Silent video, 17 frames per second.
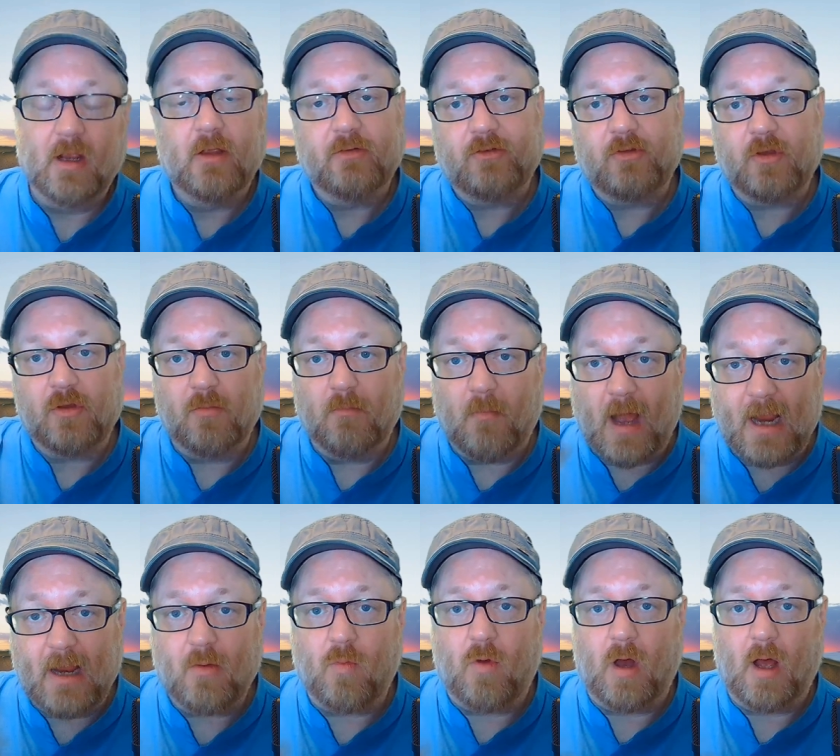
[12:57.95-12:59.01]
So you
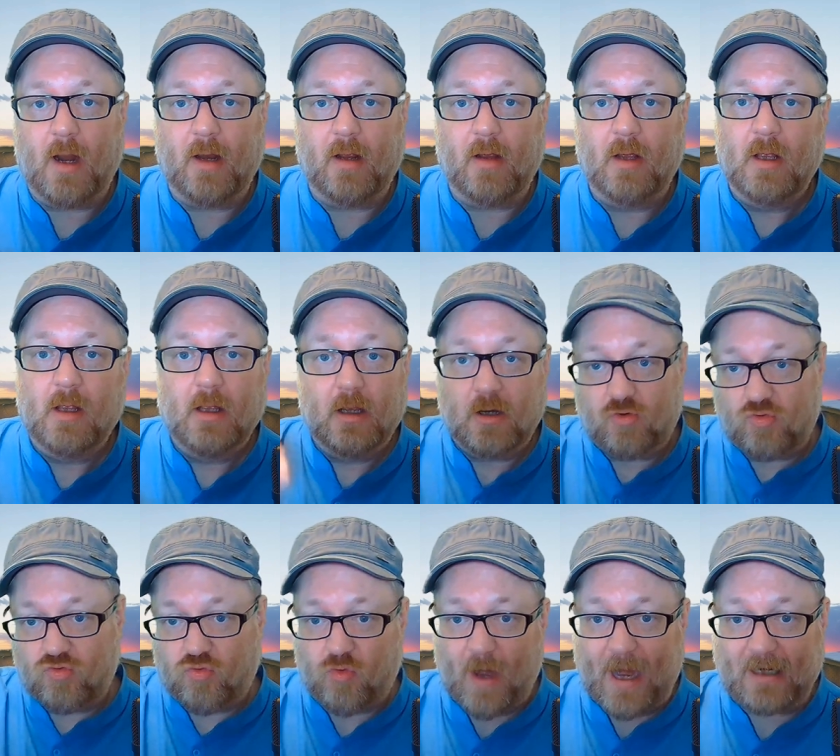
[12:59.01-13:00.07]
might want to
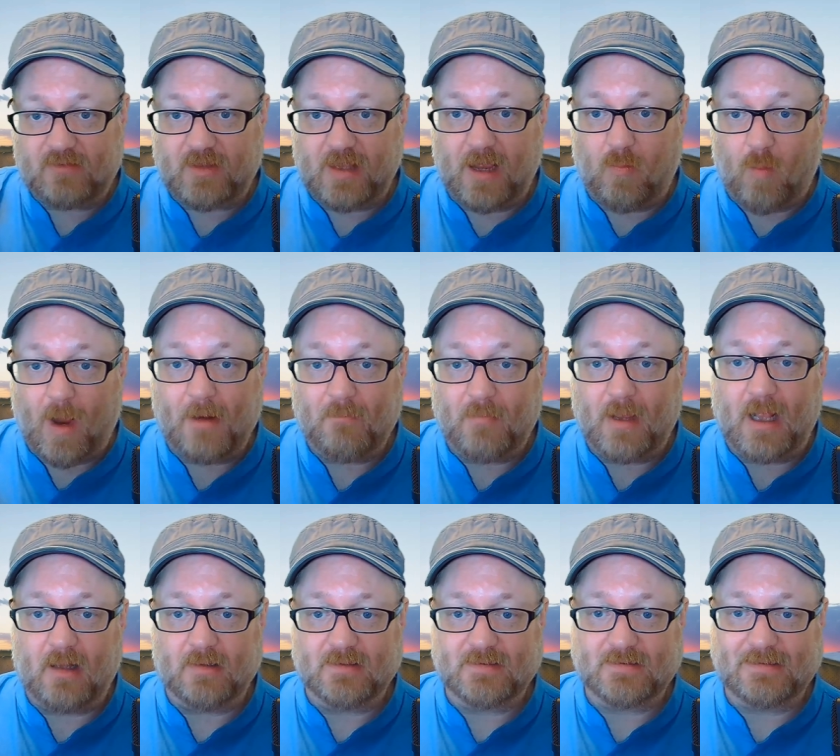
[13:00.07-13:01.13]
crank that white
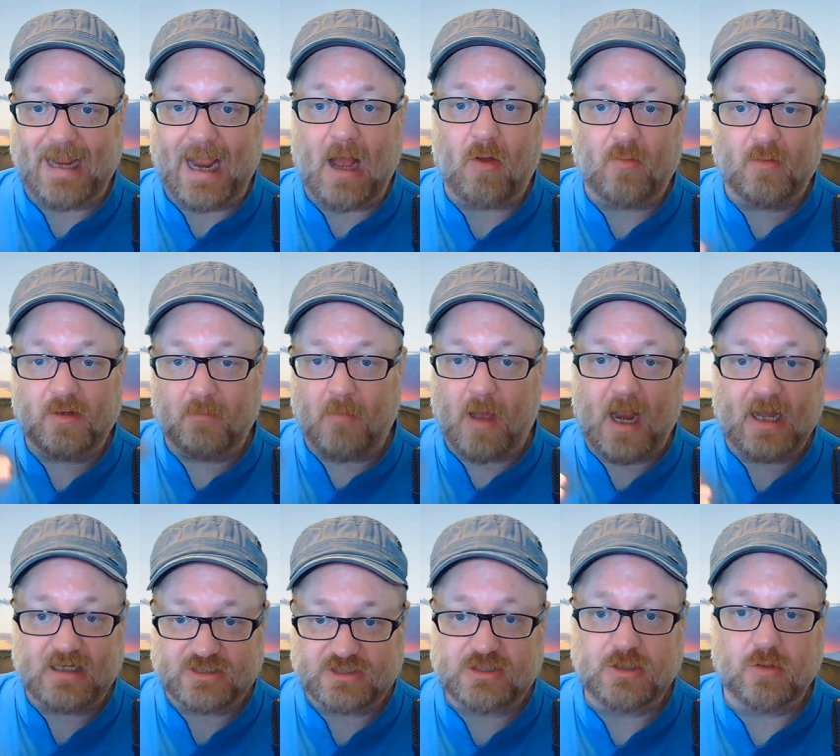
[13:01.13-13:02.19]
balance down to
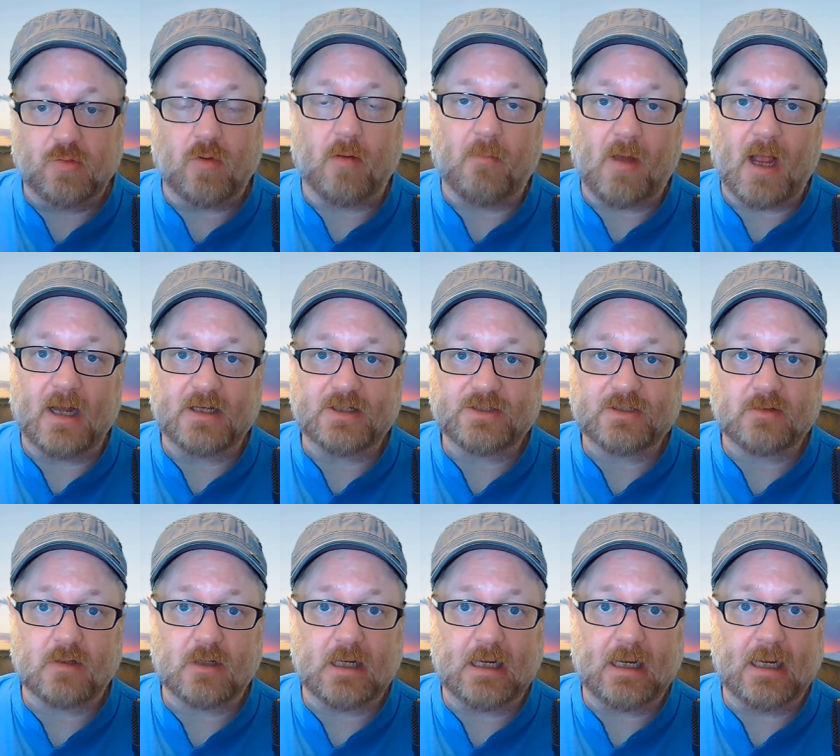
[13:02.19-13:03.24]
-2 or
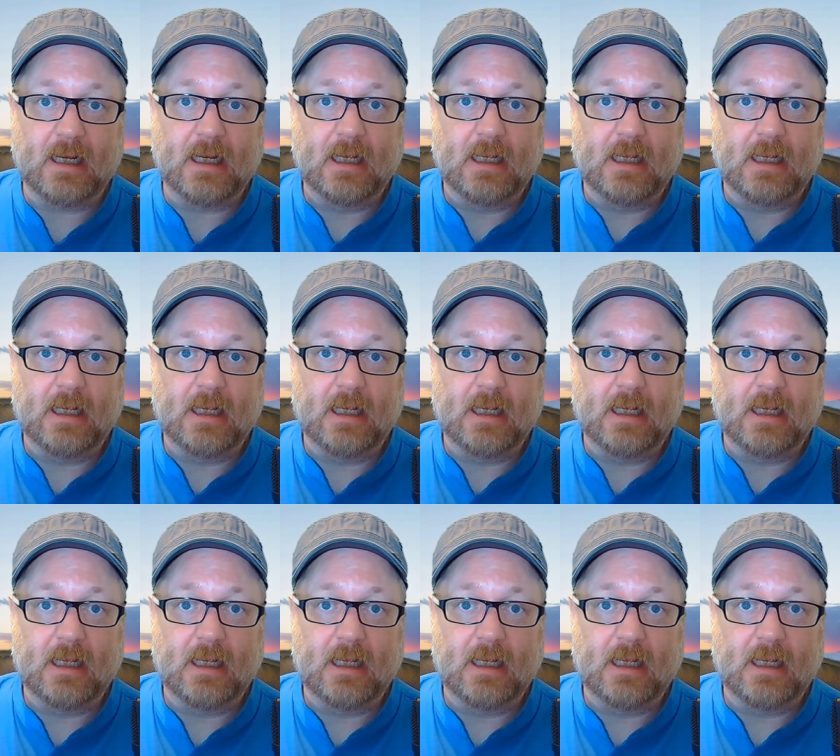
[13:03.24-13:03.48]
-3